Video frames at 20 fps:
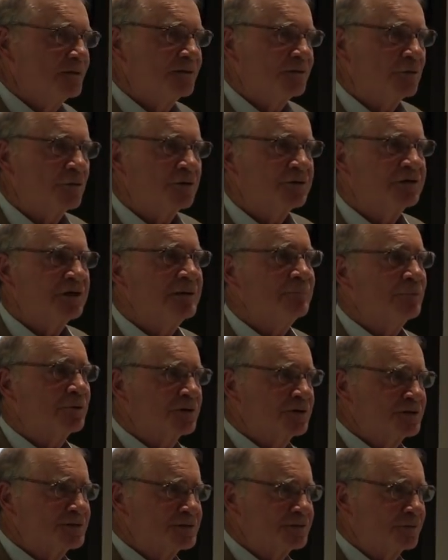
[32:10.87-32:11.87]
There are deeper
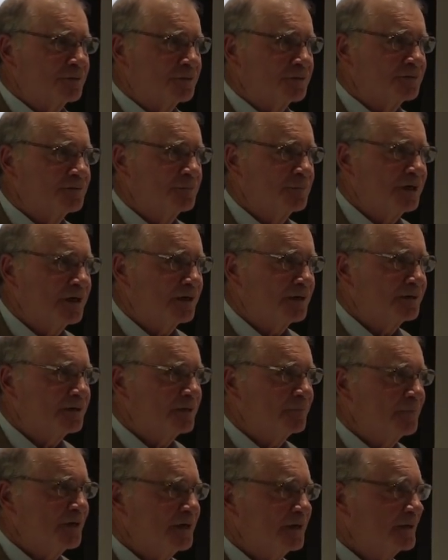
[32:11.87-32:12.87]
concerns beyond the
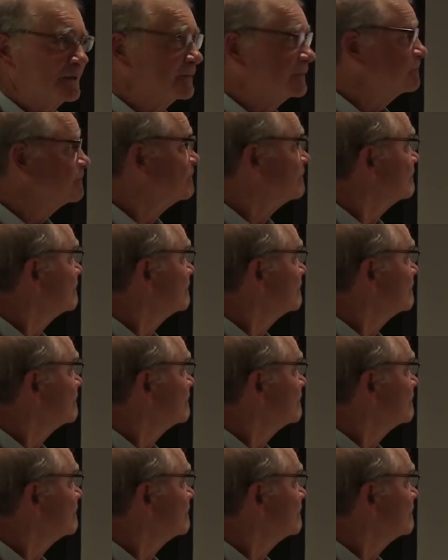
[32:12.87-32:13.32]
immediate.